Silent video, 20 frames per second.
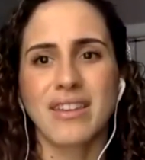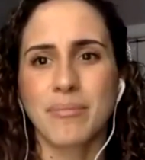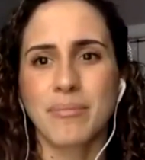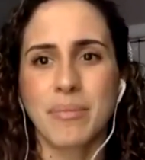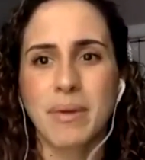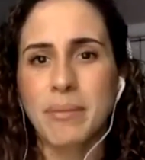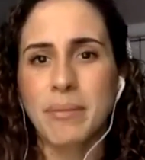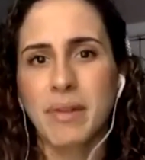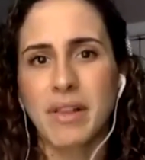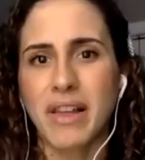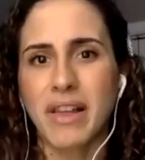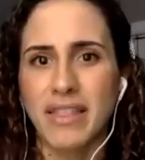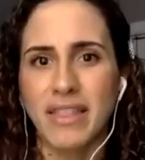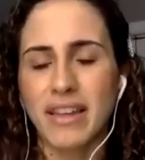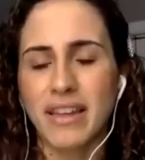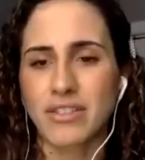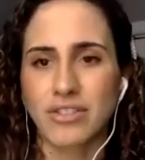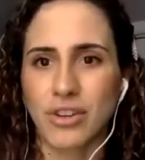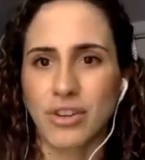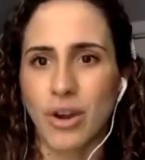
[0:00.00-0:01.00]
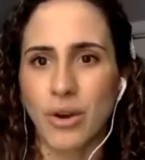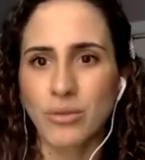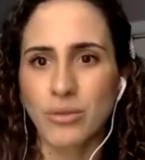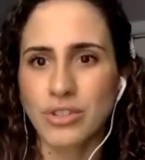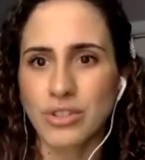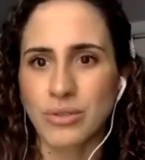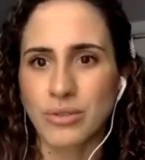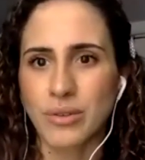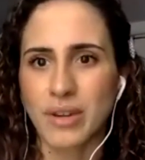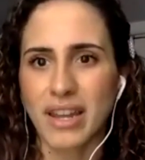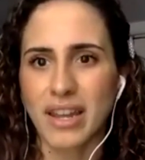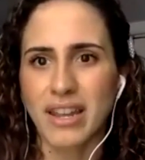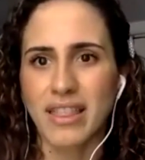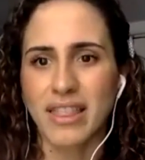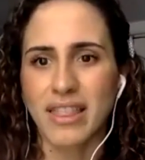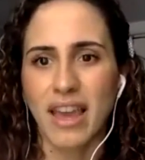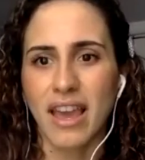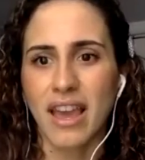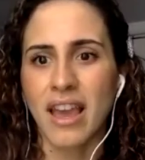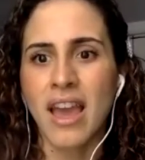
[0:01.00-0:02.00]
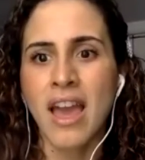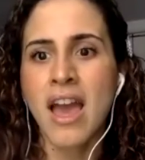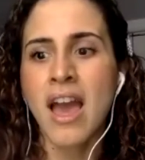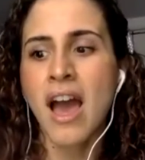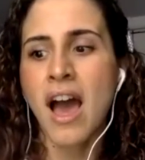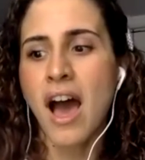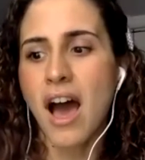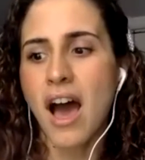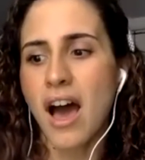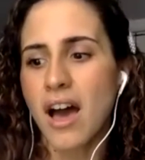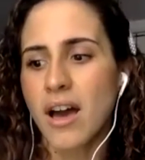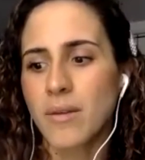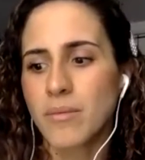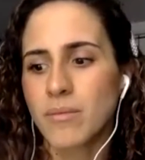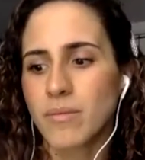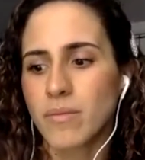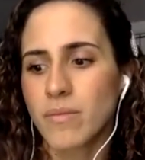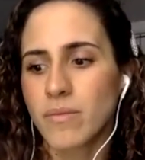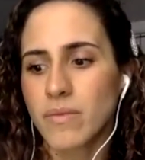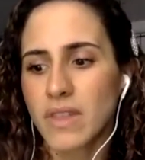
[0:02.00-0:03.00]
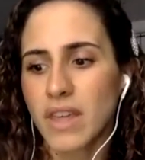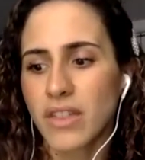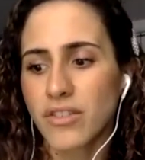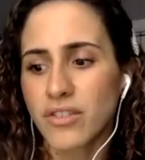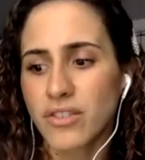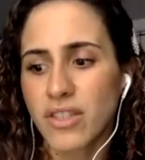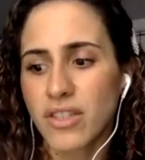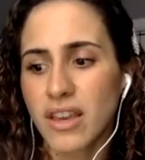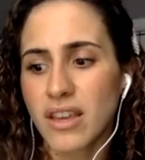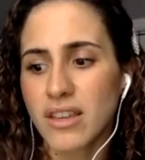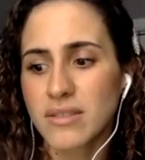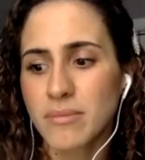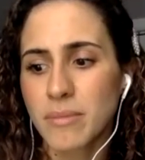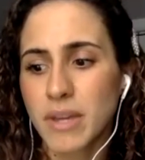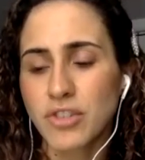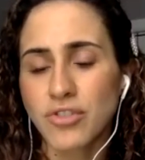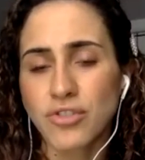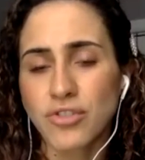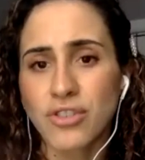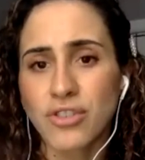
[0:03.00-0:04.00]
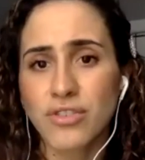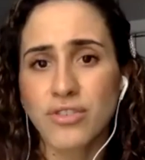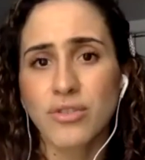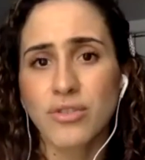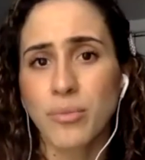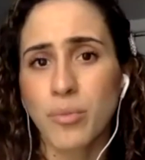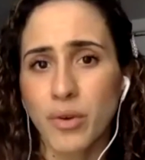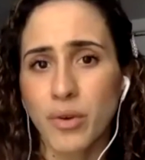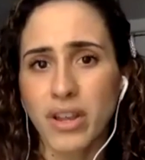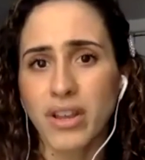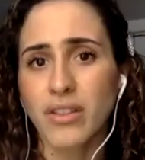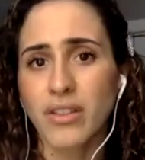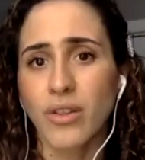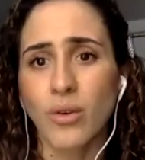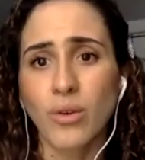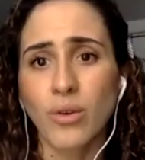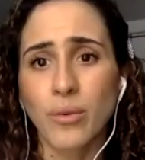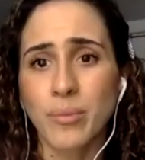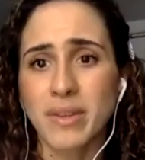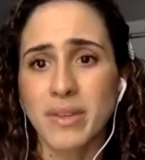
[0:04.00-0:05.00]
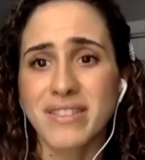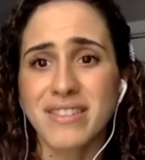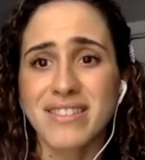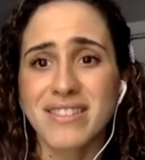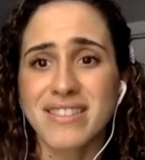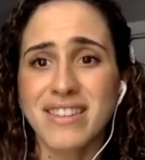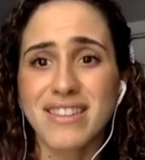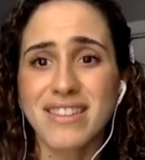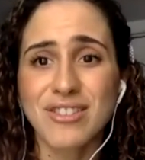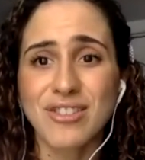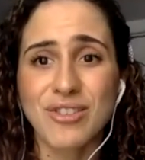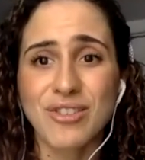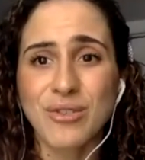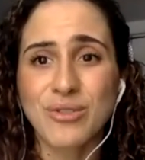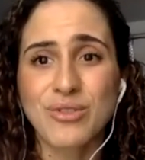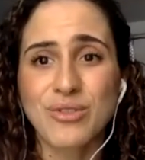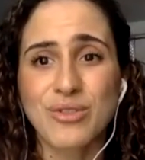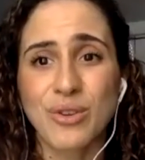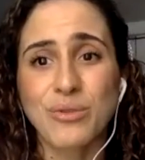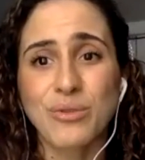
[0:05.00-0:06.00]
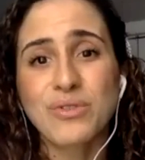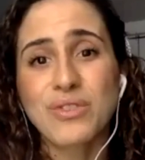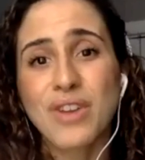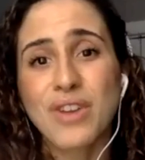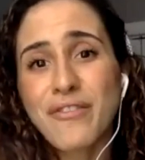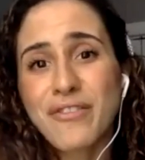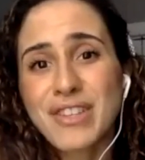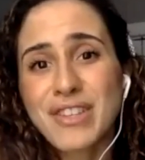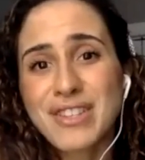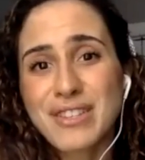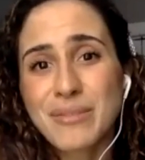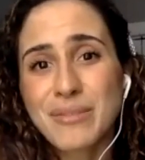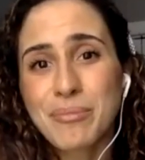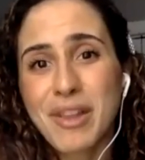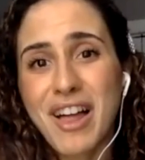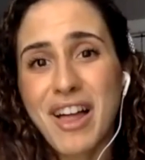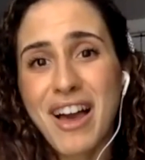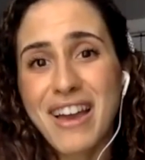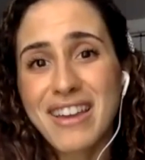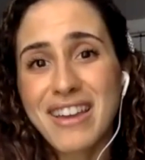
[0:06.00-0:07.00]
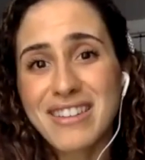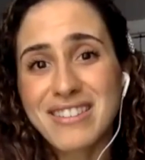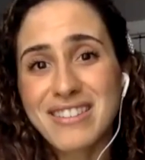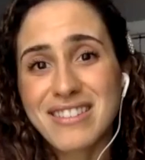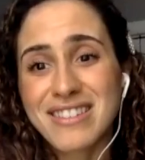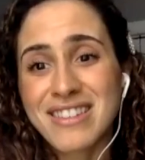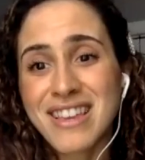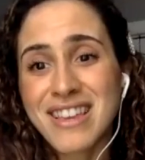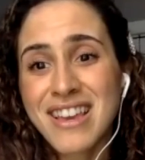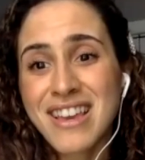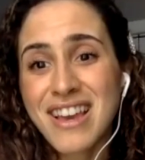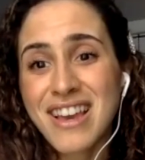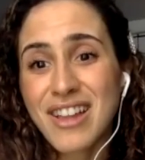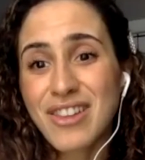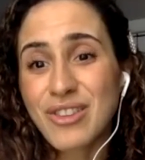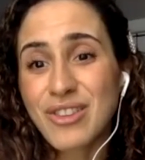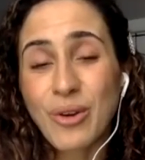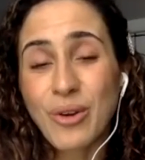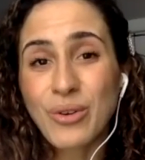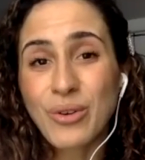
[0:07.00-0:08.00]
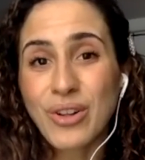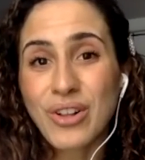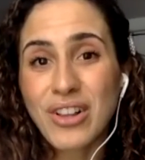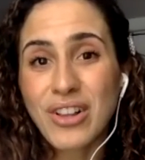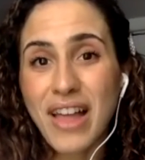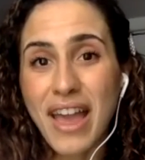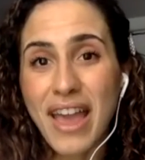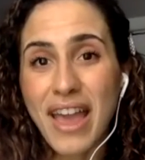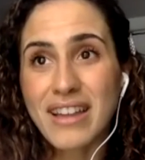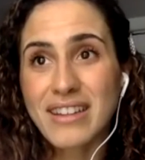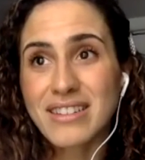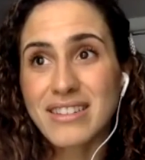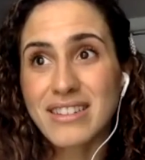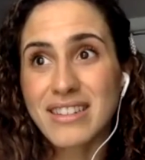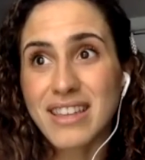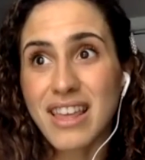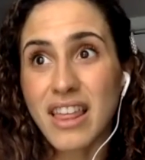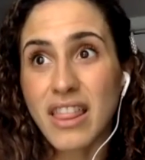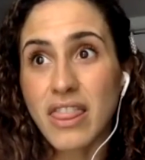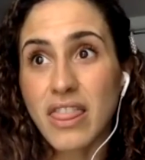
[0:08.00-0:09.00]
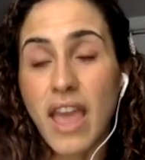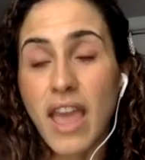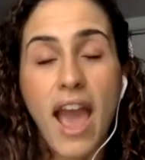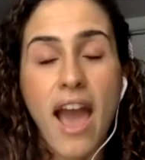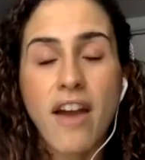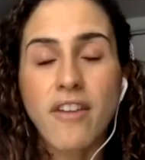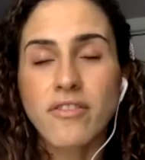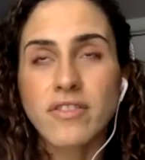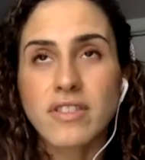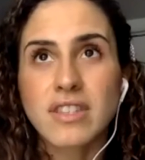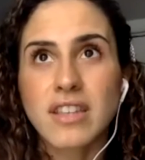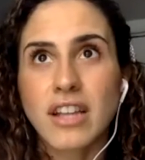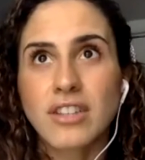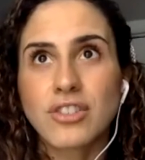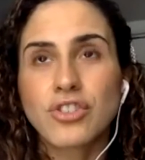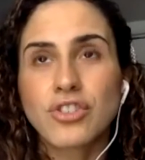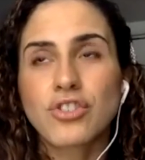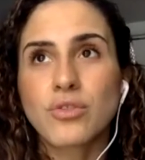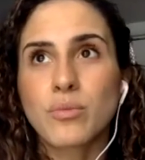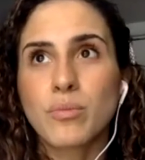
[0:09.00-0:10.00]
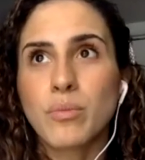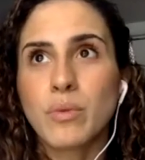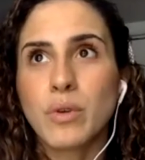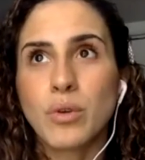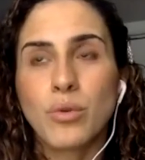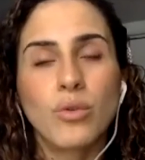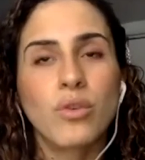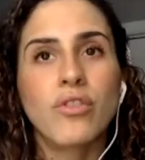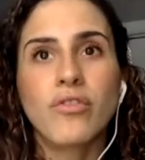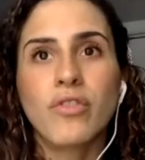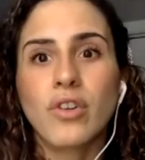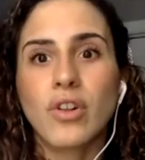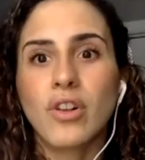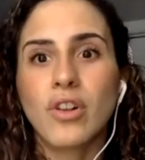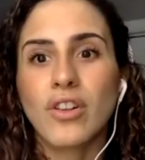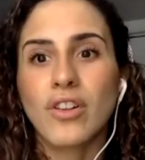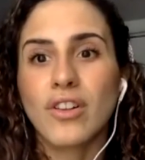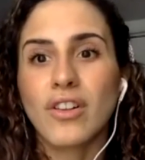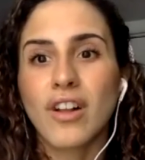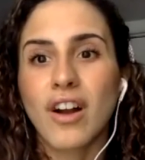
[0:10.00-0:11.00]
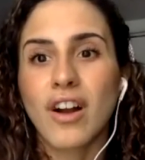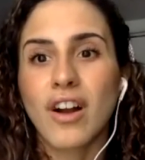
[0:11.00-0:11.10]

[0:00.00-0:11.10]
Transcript: people I think to go to, kind of thing. The other thing is make sure you're supporting local businesses. Stone's Office Supply is local, and they have such beautiful